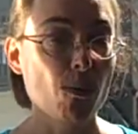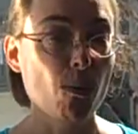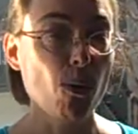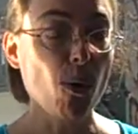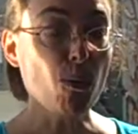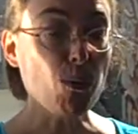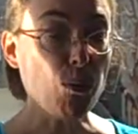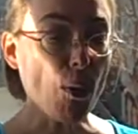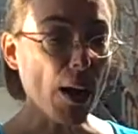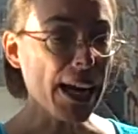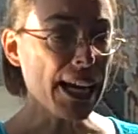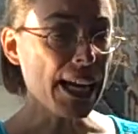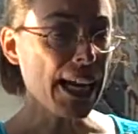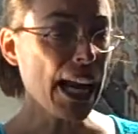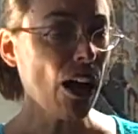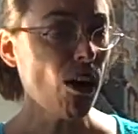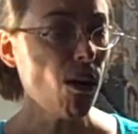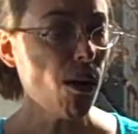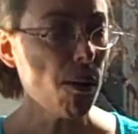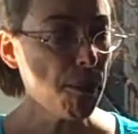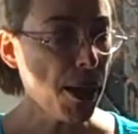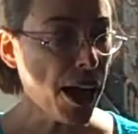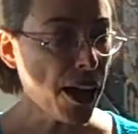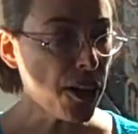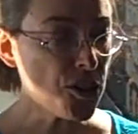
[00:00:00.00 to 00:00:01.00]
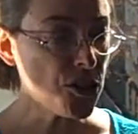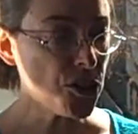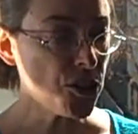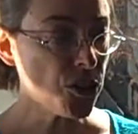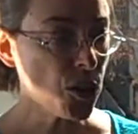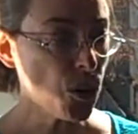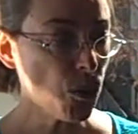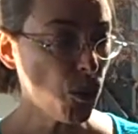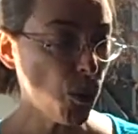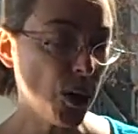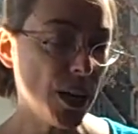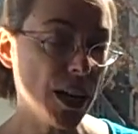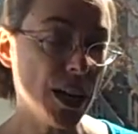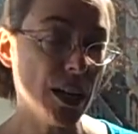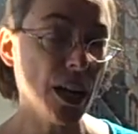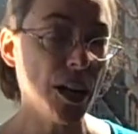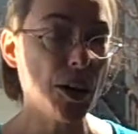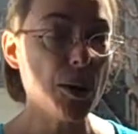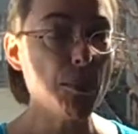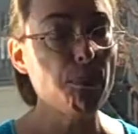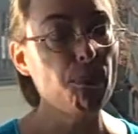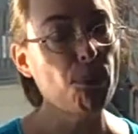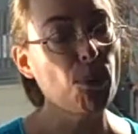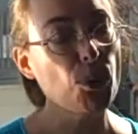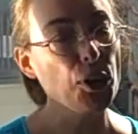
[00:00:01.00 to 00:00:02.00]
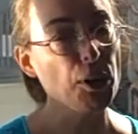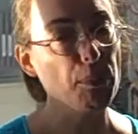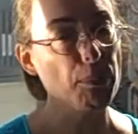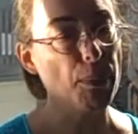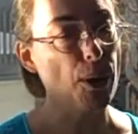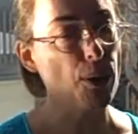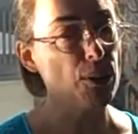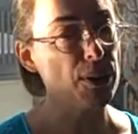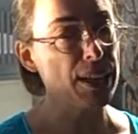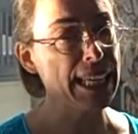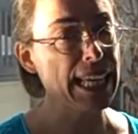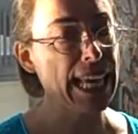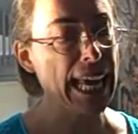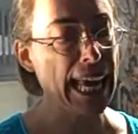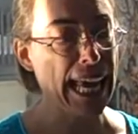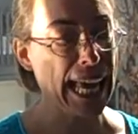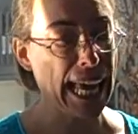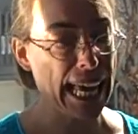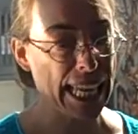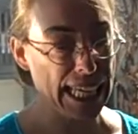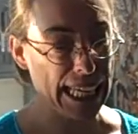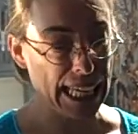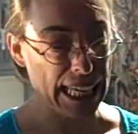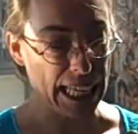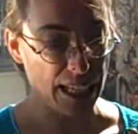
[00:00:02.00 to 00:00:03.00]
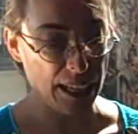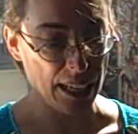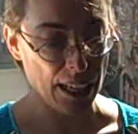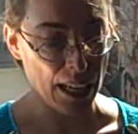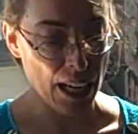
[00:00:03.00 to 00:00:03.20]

Well, right now I'm actually working on a book about canning.